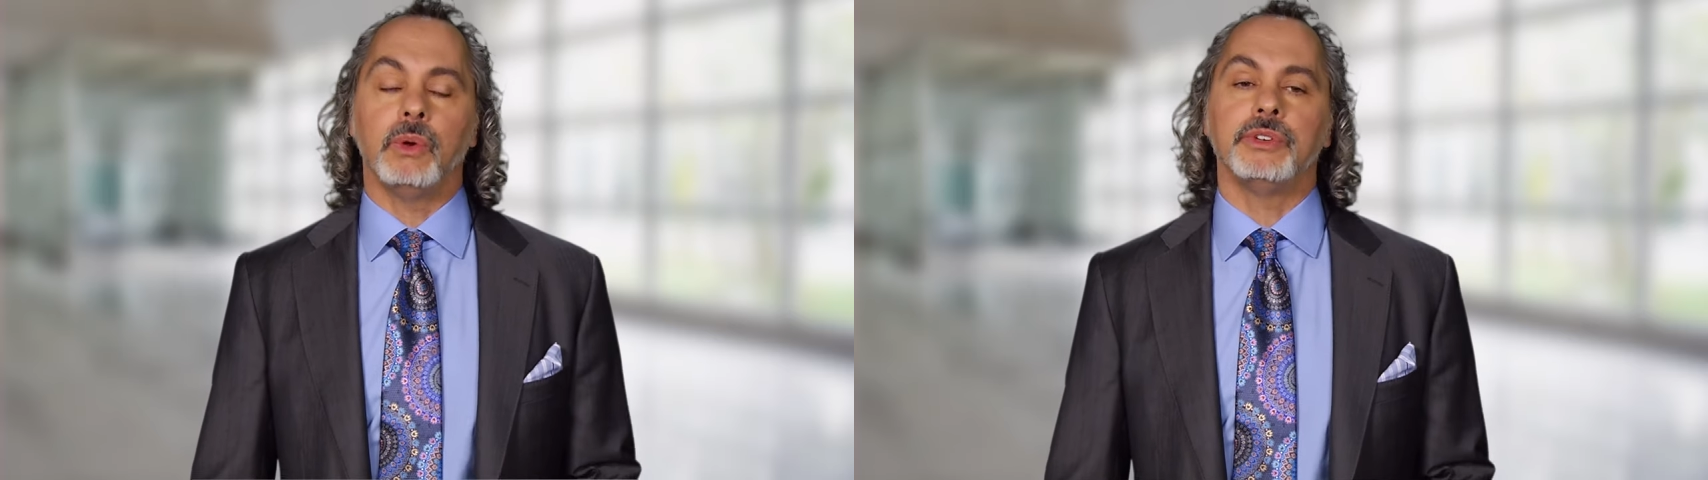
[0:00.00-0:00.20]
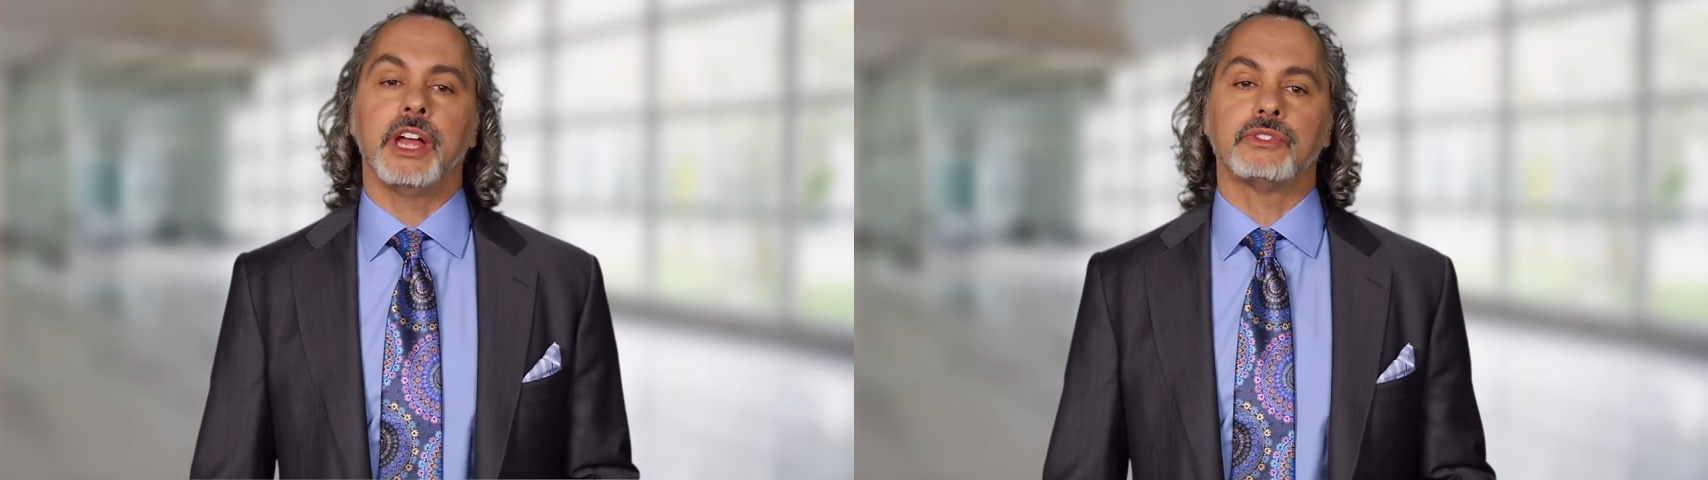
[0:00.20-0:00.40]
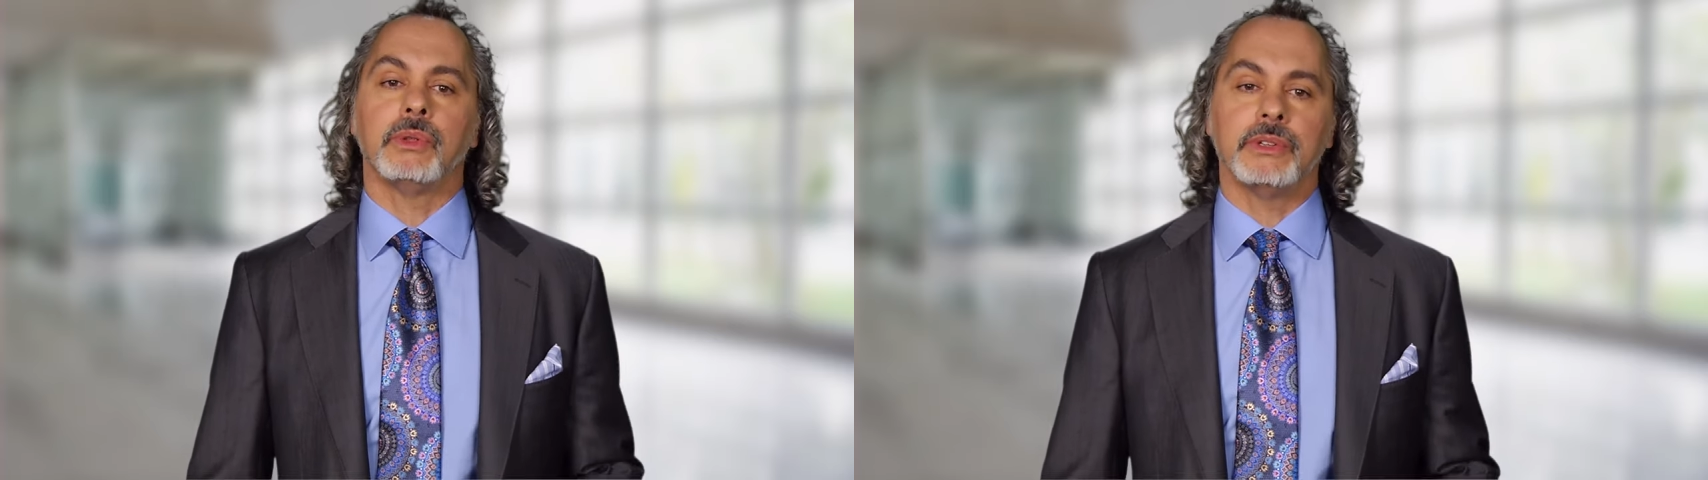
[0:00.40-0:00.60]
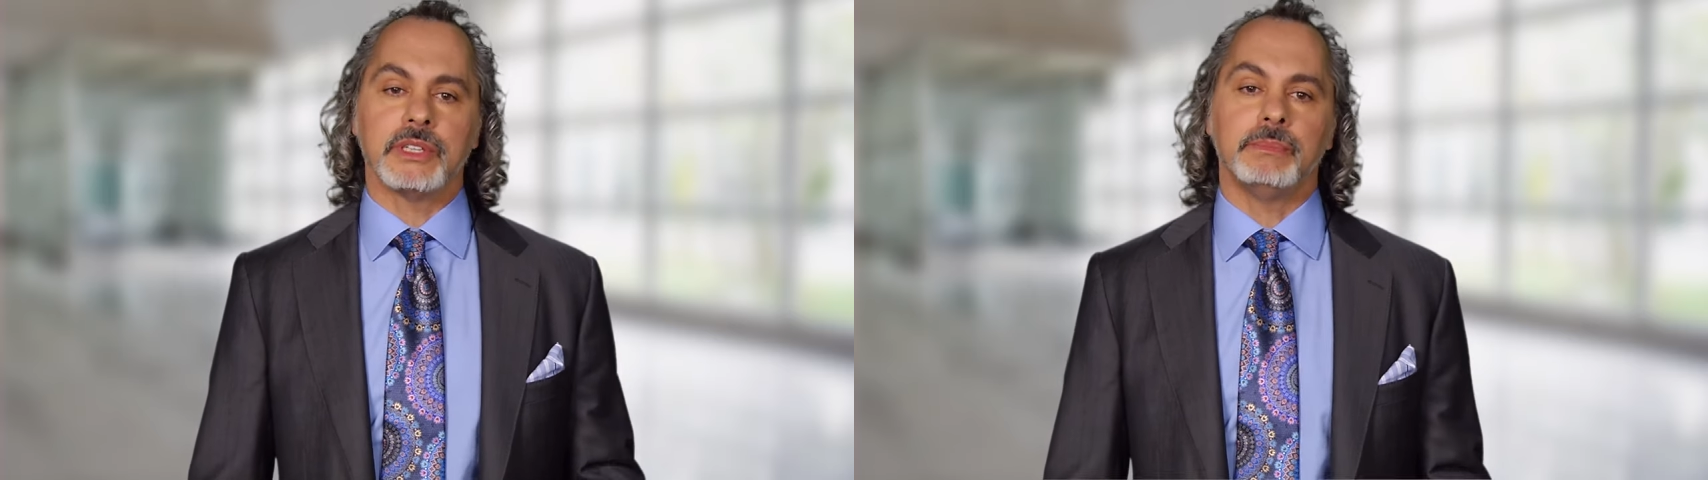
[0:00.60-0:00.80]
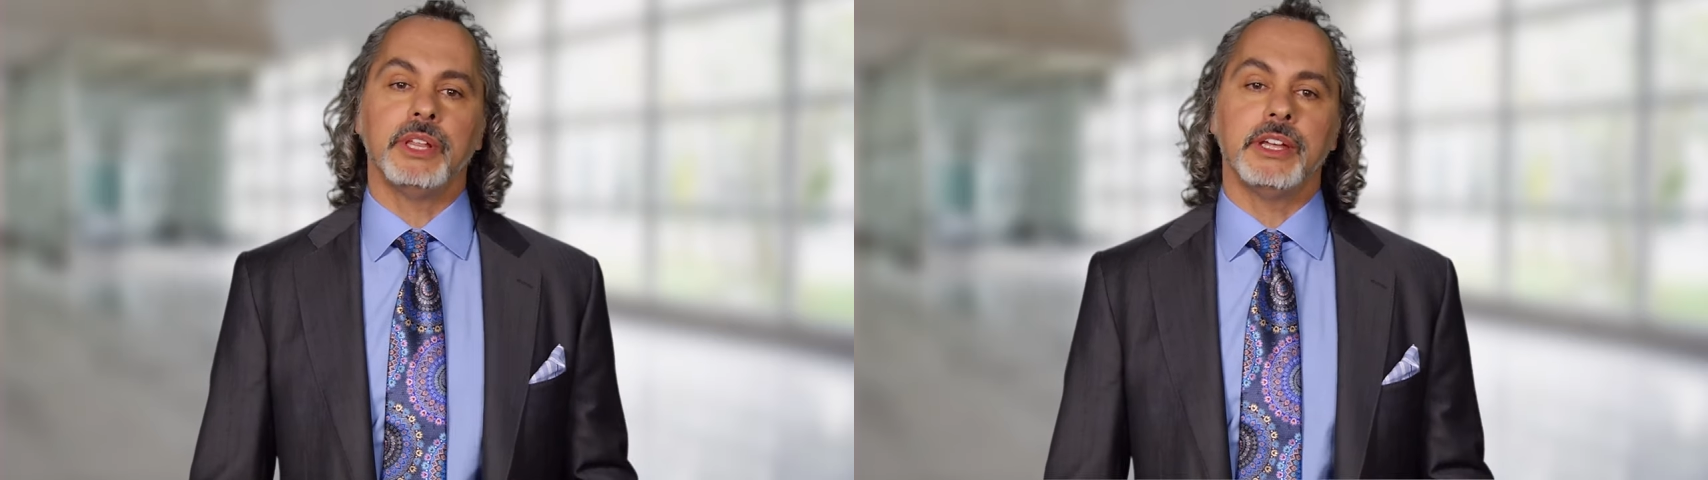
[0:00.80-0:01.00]
own natural oils
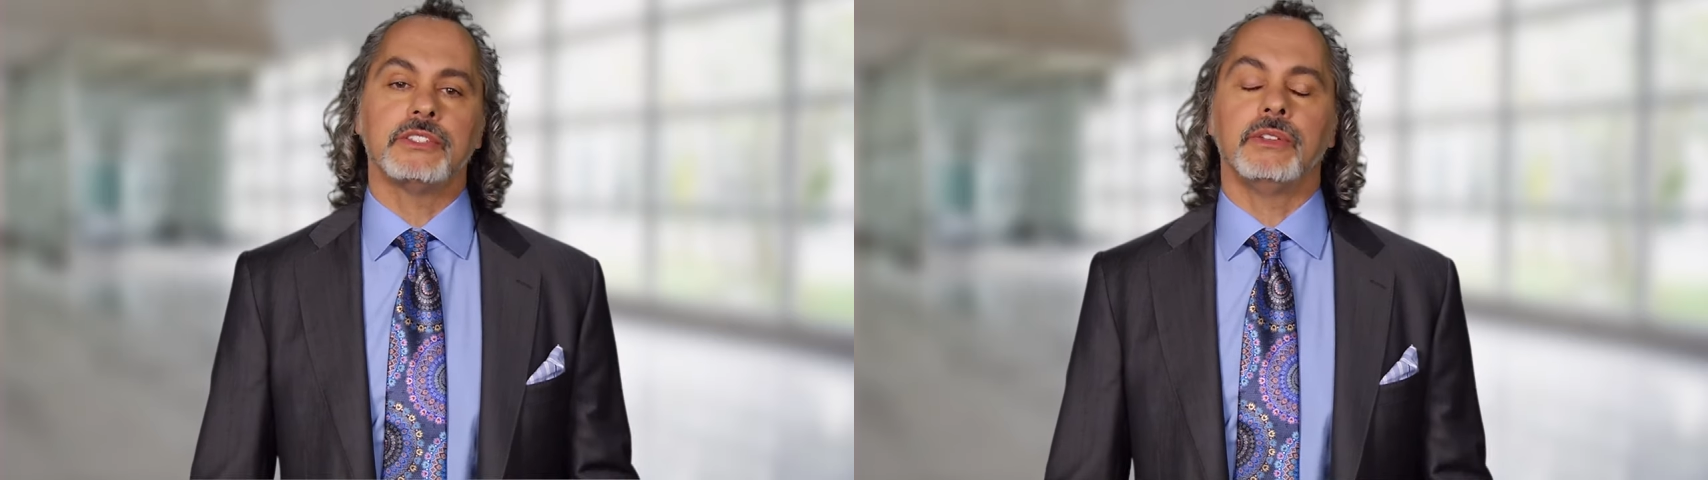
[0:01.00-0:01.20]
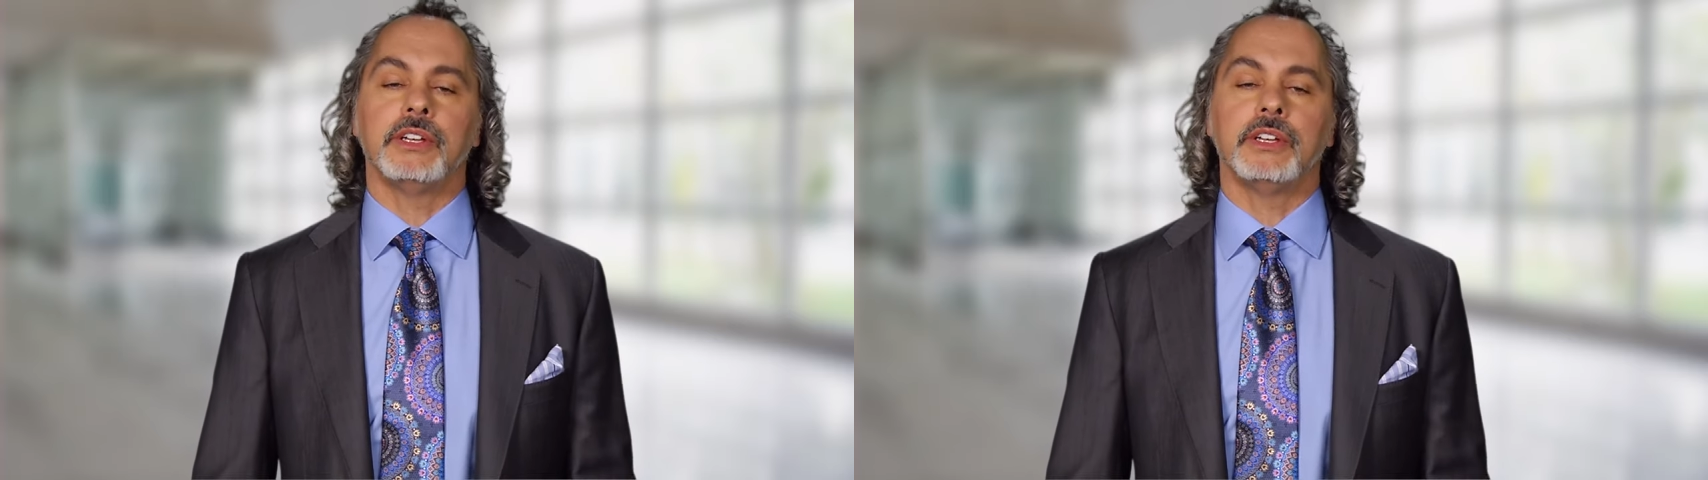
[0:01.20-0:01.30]
in place so